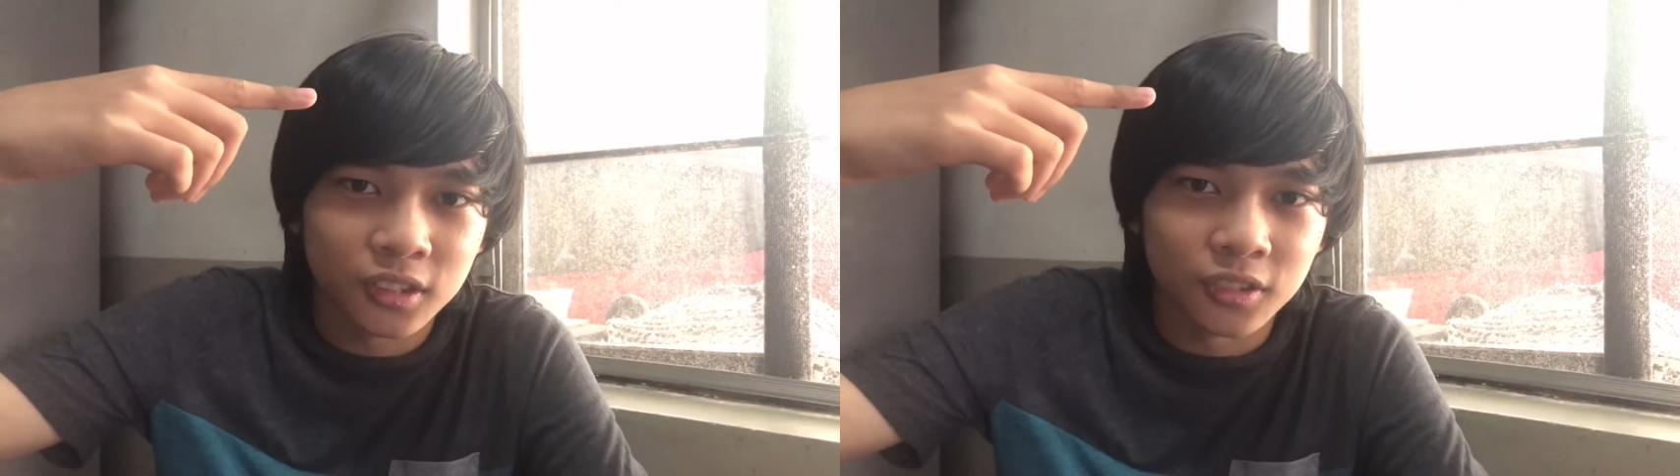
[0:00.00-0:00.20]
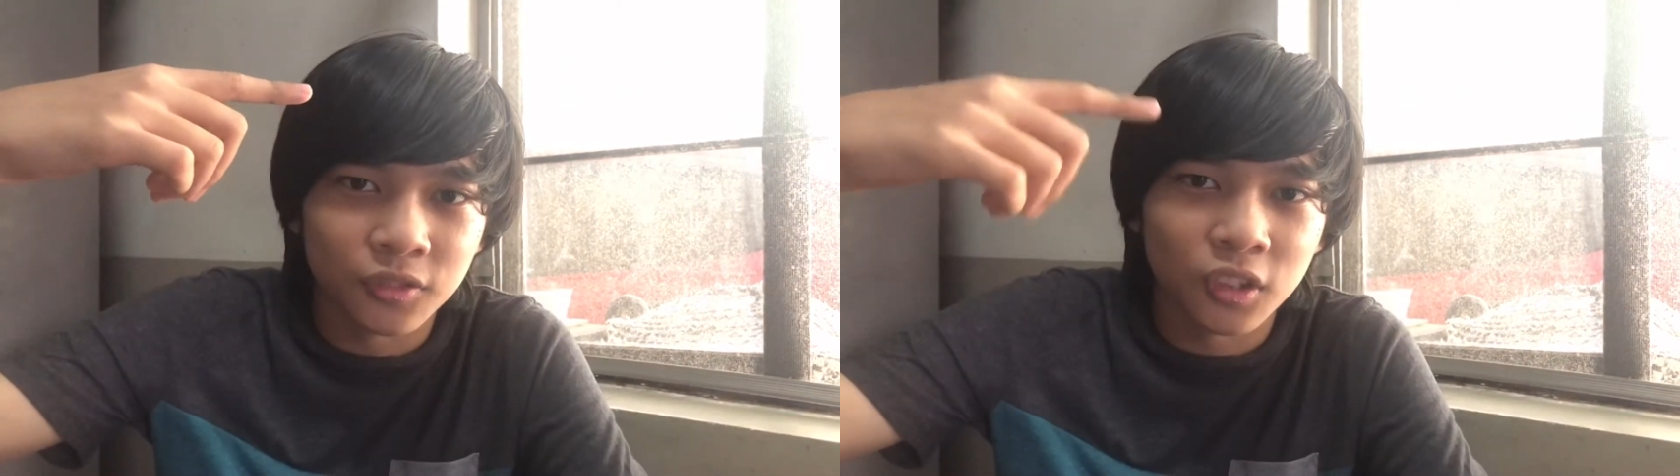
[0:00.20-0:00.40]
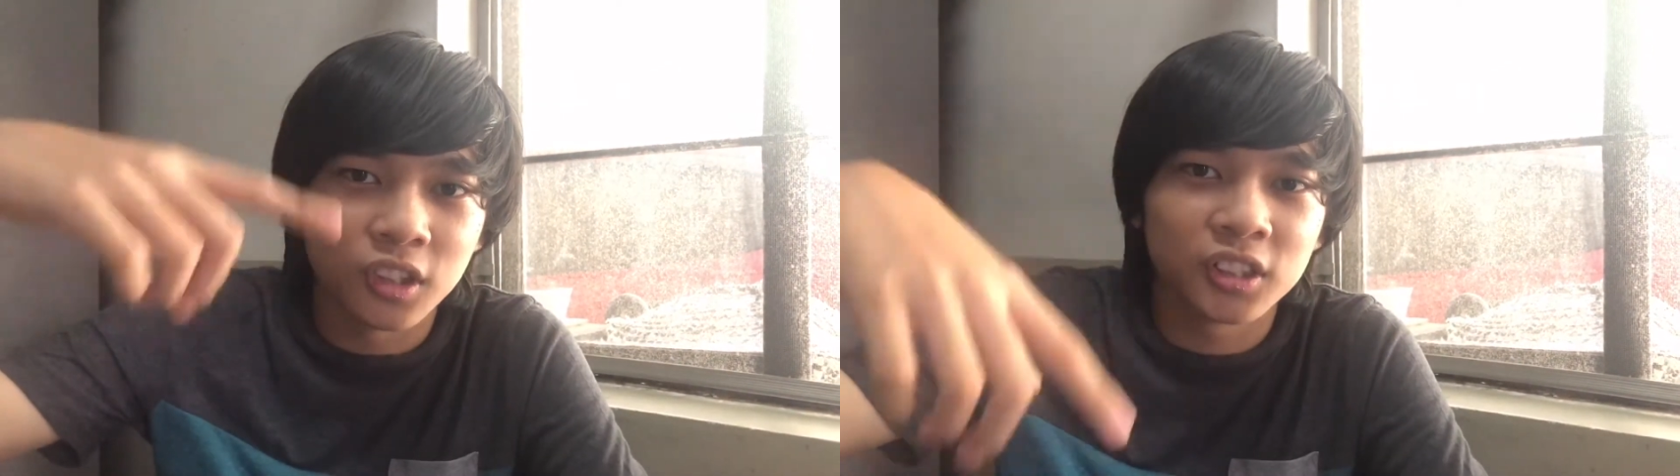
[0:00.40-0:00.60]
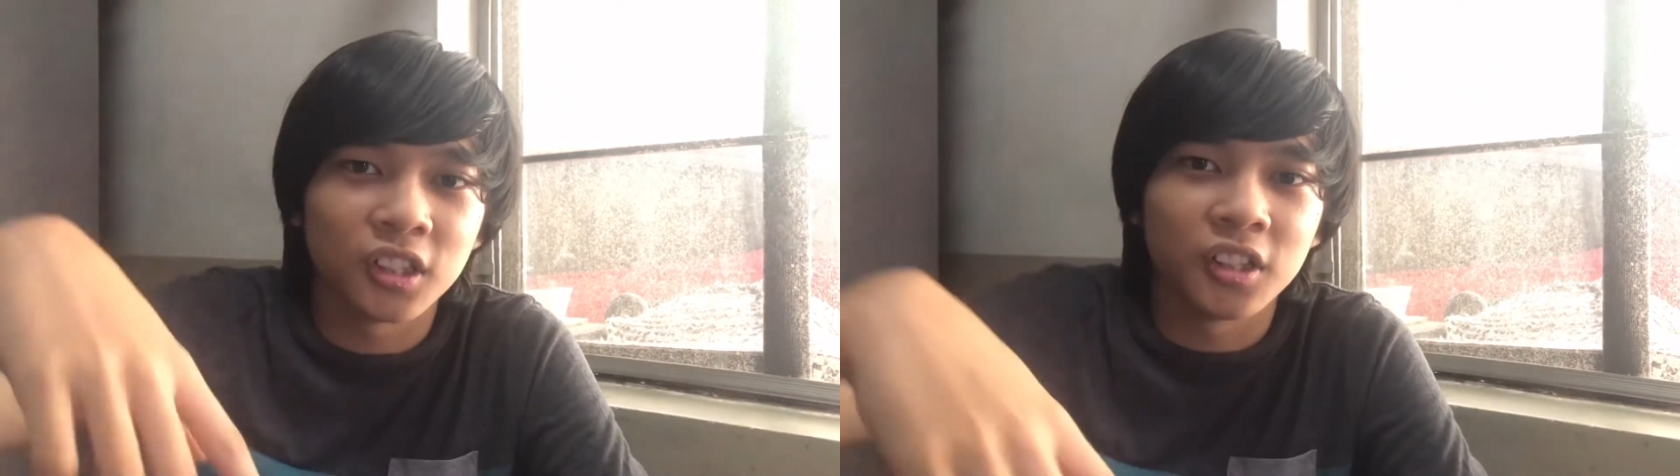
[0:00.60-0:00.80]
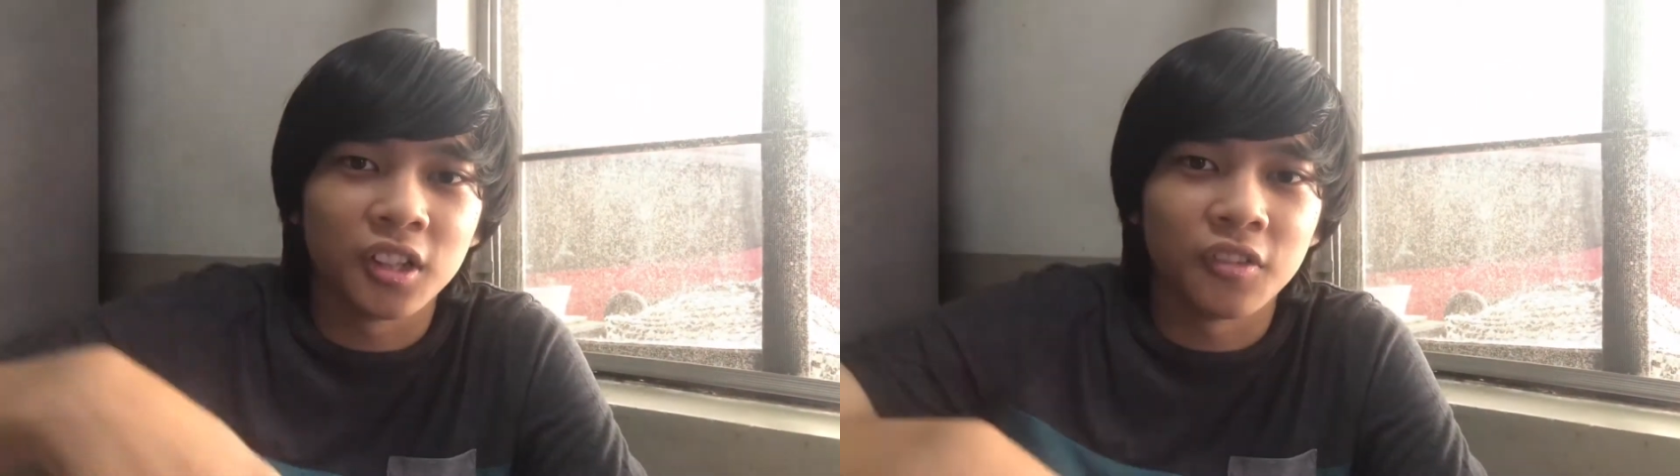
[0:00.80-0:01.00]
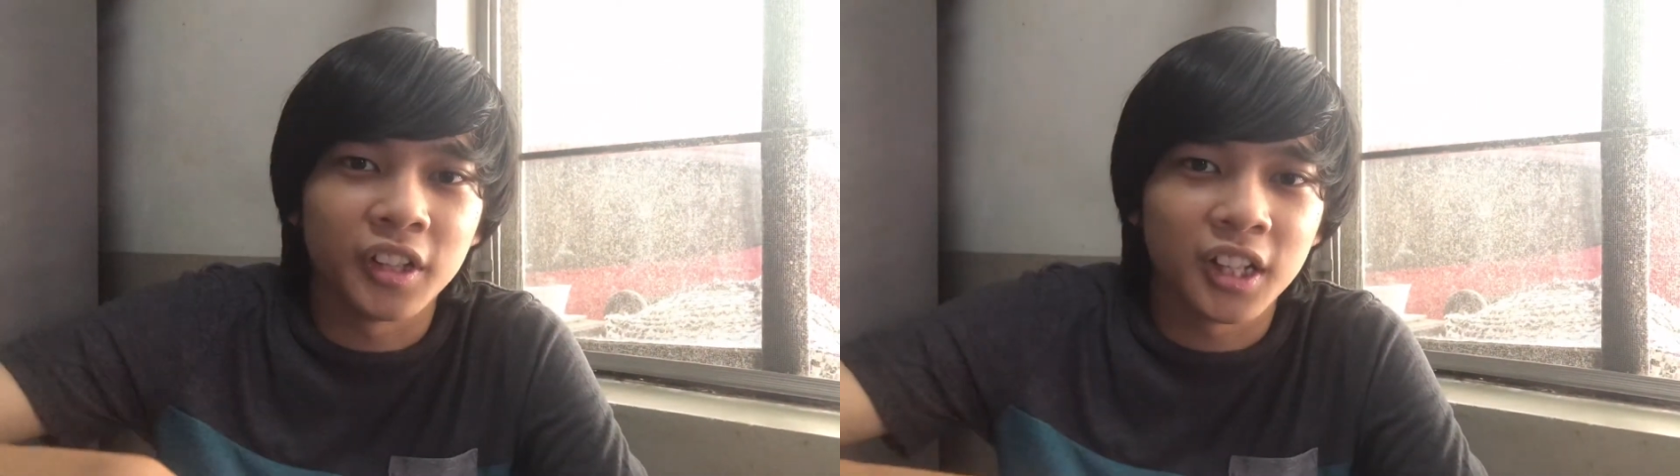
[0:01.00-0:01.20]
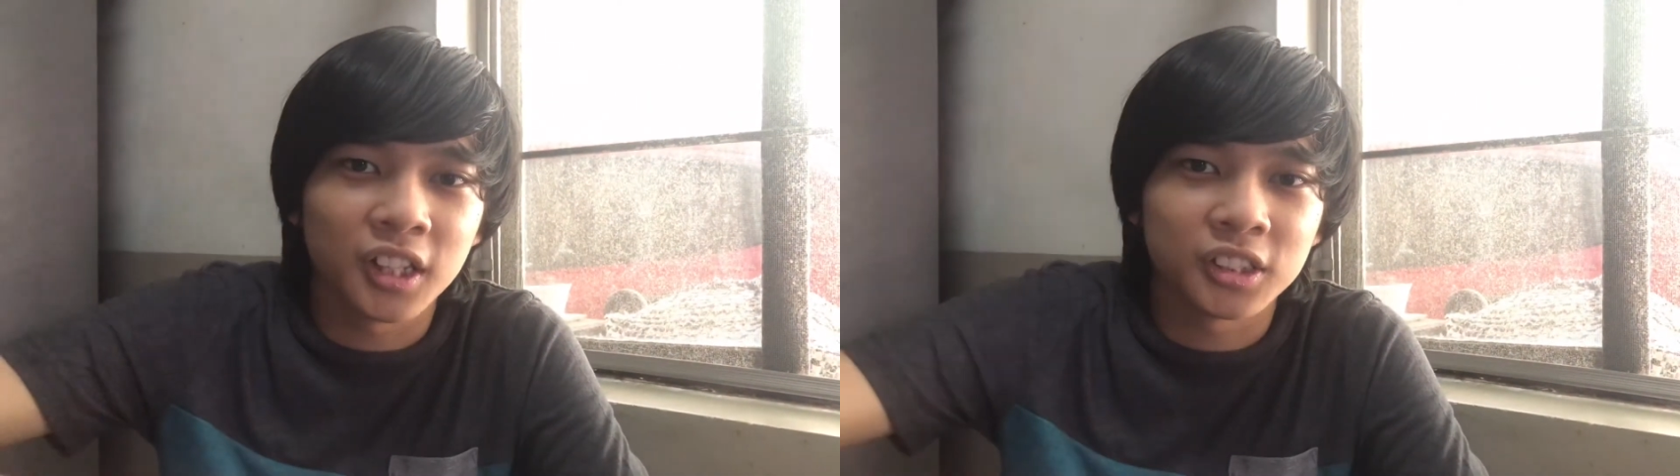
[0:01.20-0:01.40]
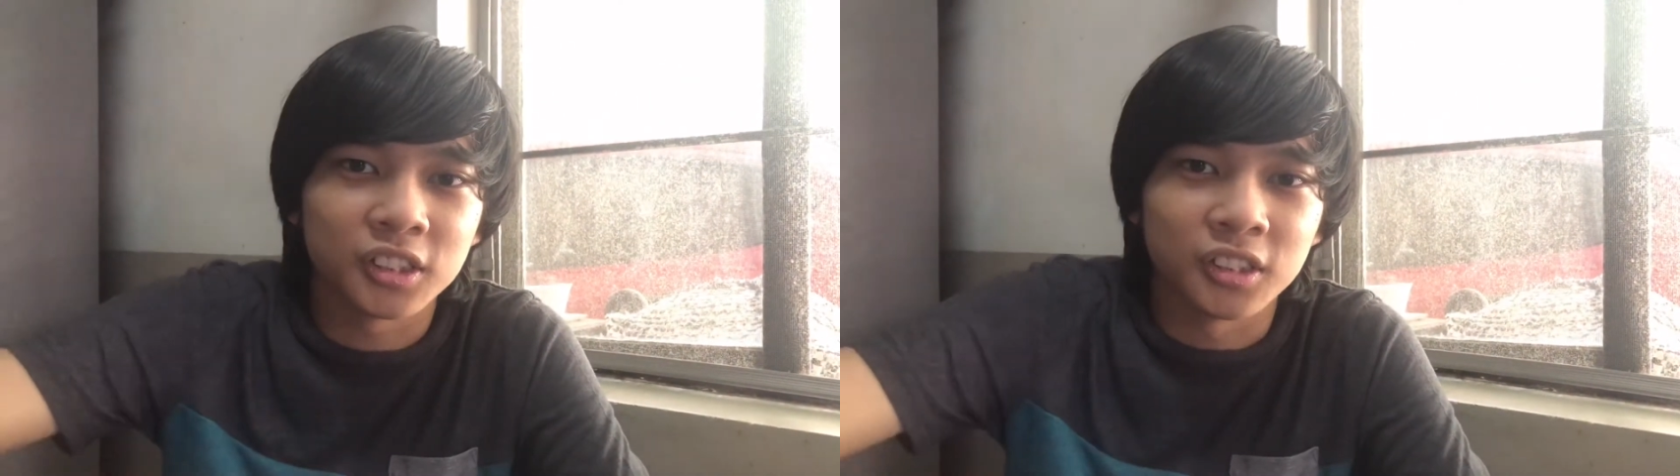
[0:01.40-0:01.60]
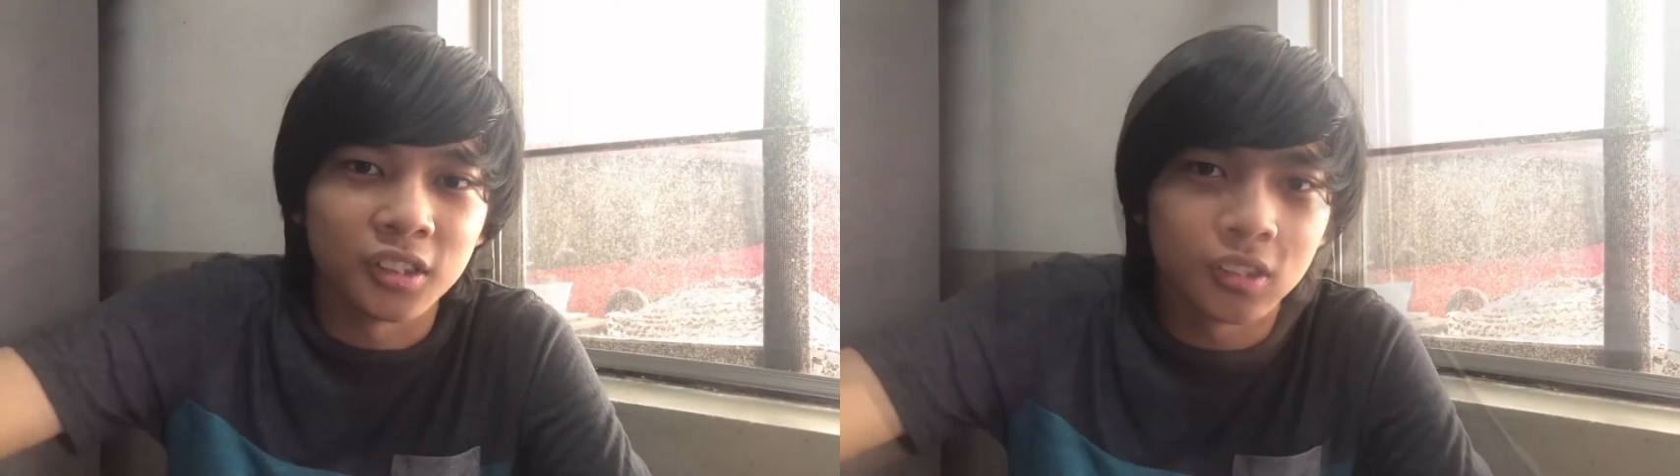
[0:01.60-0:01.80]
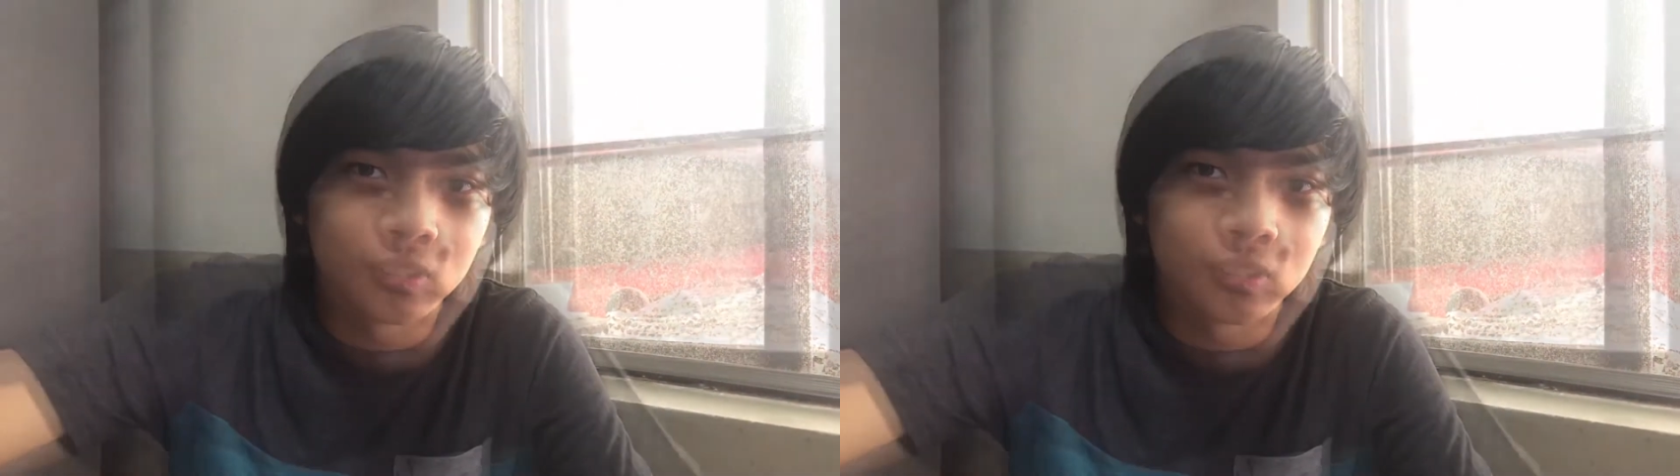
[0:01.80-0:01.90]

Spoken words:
to focus on their reaction.